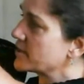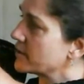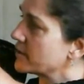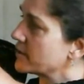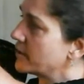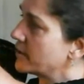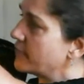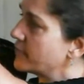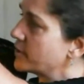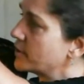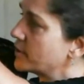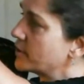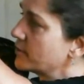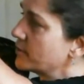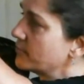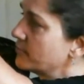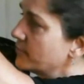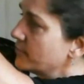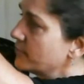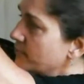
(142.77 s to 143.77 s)
the
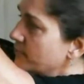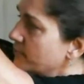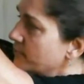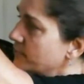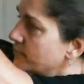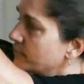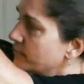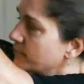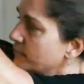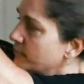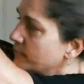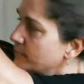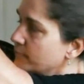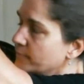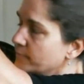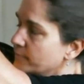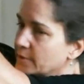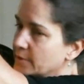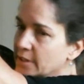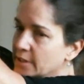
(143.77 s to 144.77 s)
lever,
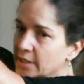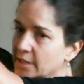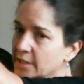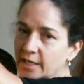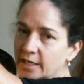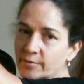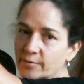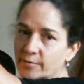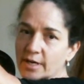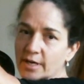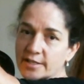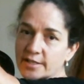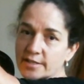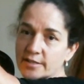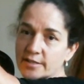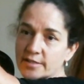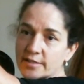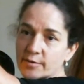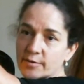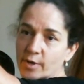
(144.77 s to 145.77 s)
it
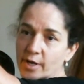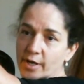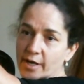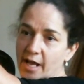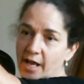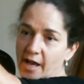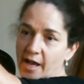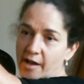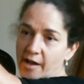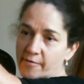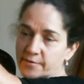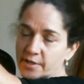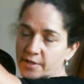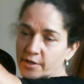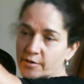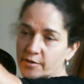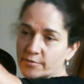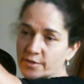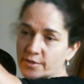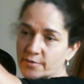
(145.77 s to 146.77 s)
raises it 1/2
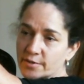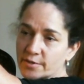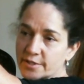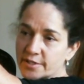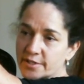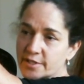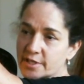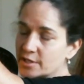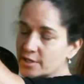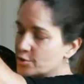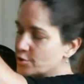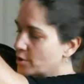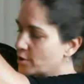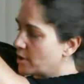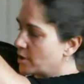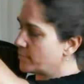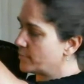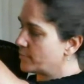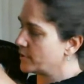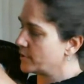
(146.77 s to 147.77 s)
tone to a C
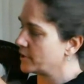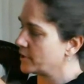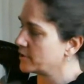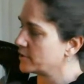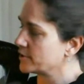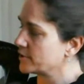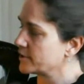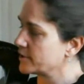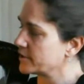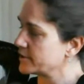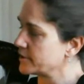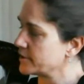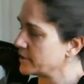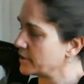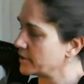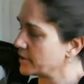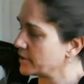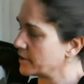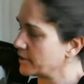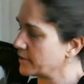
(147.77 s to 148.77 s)
sharp. Here's the C
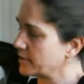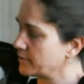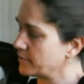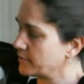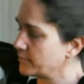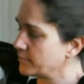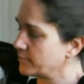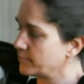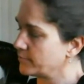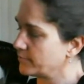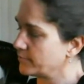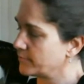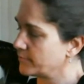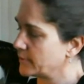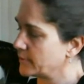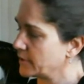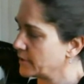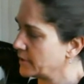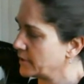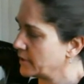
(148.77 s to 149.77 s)
again,
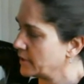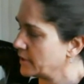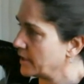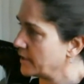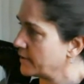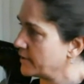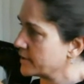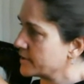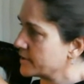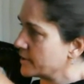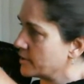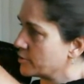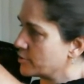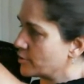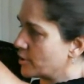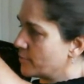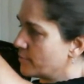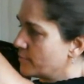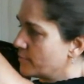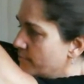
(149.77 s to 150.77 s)
and the C
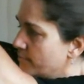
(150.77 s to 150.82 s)
sharp.